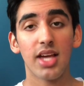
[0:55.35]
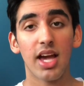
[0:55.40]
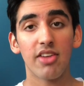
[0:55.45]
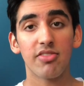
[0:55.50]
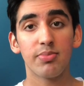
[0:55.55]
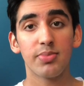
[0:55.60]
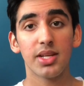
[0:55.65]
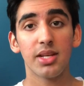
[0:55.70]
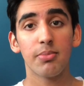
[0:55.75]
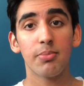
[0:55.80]

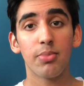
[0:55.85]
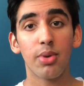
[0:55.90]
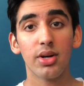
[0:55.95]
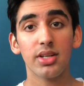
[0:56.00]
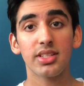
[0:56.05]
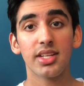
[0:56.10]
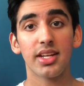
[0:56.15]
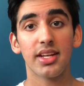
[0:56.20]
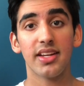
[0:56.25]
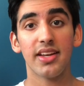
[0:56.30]
have been
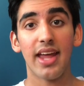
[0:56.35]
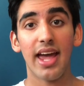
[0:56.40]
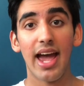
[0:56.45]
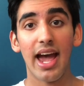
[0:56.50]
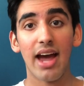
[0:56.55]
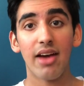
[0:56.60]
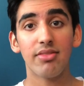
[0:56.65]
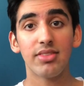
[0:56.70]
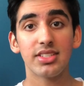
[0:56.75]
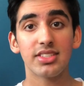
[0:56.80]
booked at an
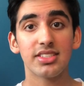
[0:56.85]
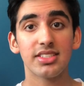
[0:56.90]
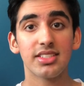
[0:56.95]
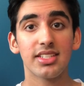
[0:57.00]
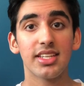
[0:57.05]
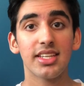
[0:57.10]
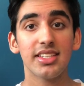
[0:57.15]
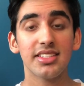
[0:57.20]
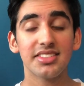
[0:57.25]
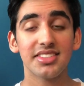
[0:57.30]
average
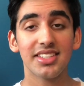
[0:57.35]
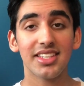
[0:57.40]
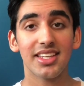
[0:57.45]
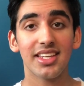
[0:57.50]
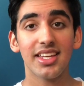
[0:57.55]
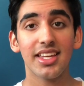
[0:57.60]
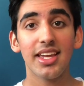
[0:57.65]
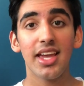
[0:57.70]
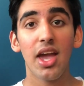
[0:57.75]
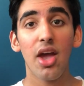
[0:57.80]

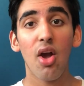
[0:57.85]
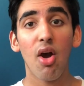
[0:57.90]
TCE